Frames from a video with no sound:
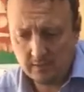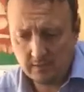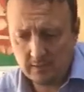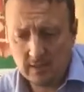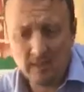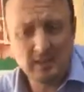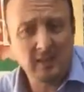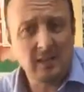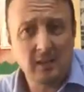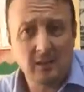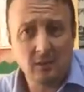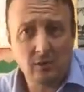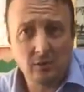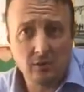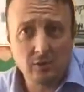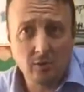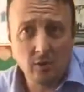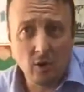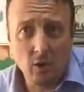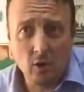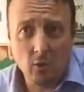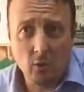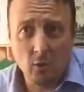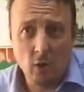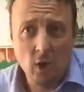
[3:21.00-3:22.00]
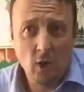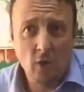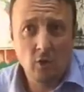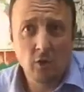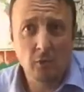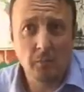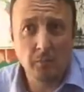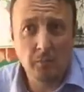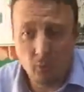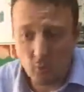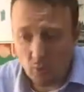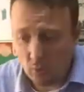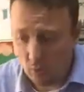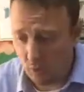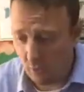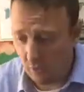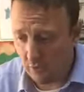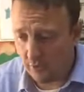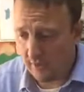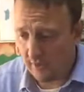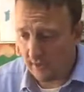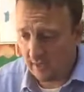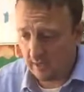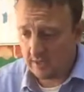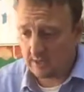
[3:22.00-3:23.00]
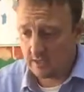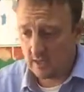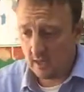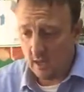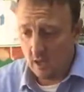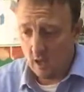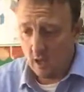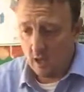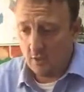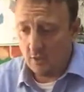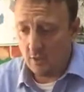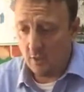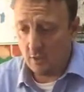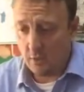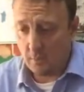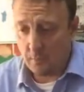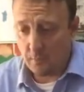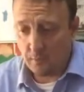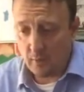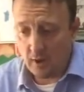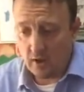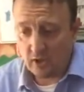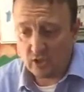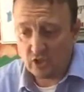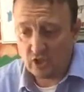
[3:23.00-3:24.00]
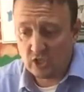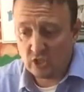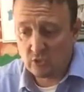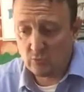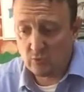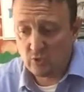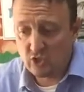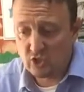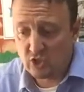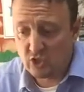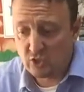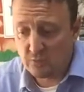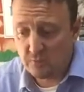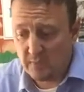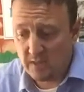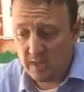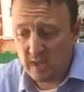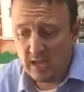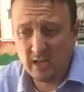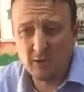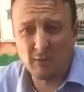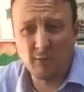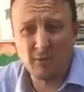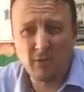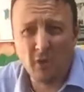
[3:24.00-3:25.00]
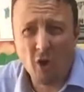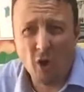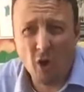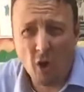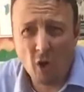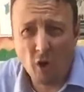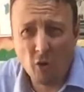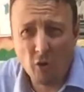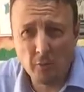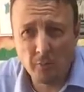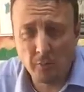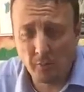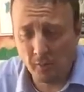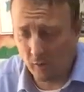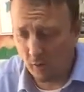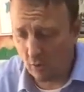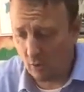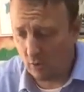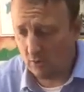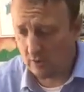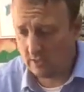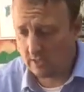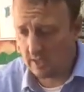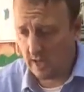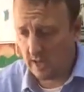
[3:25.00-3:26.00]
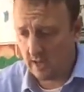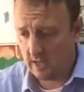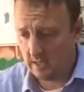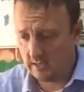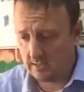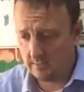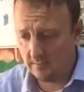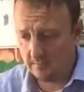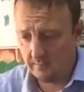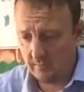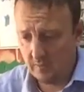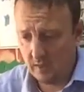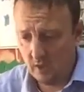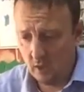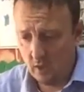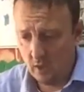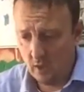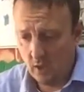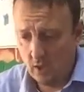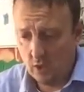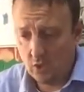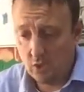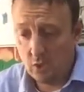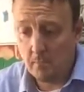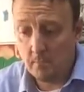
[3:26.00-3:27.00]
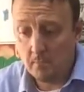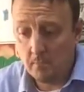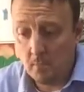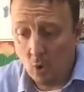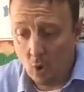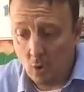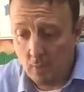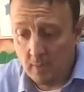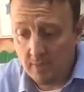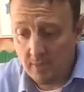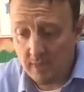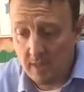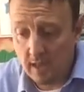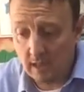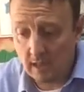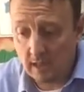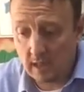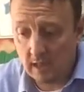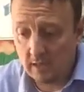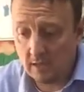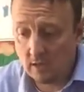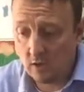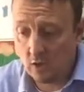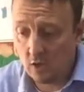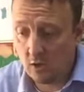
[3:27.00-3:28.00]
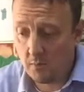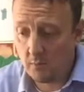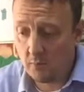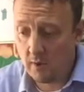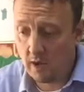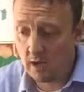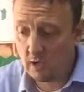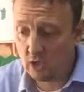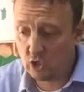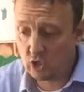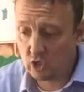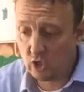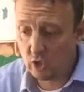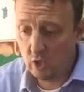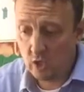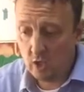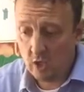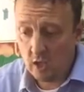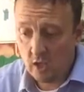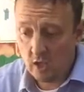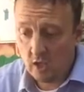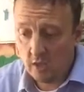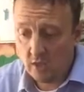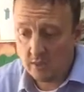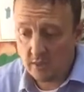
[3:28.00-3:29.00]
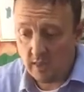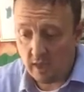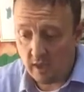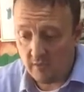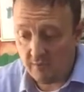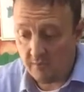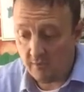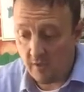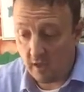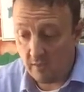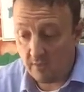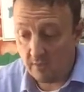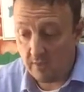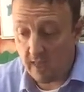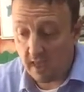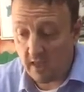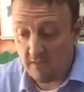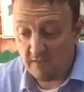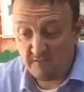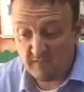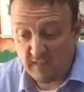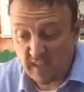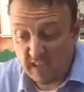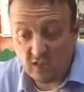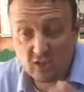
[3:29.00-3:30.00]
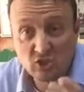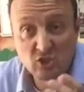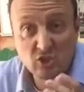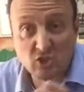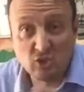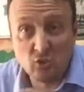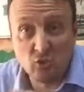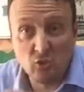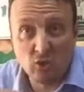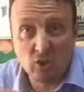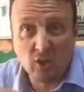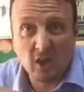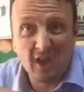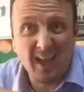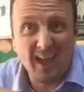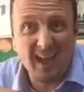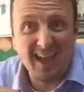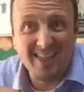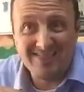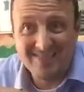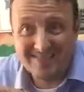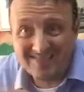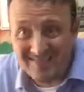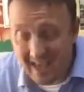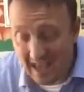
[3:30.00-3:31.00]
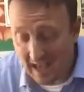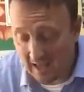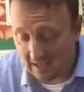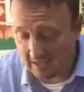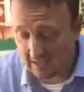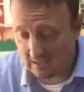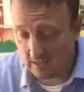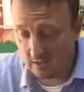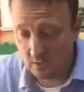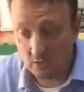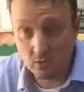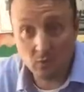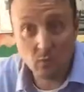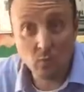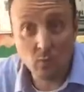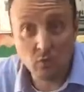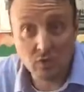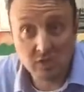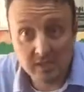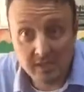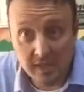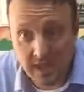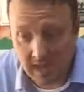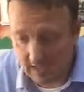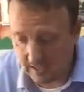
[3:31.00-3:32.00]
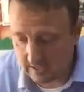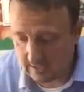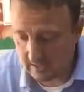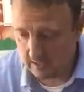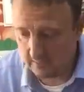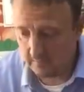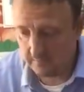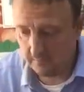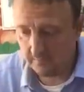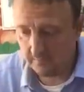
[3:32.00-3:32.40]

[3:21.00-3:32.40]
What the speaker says: They didn't know, the poor things, that the branches were smeared with horrible Hug Tight. The moment they landed on a branch, their feet stuck, and that was that.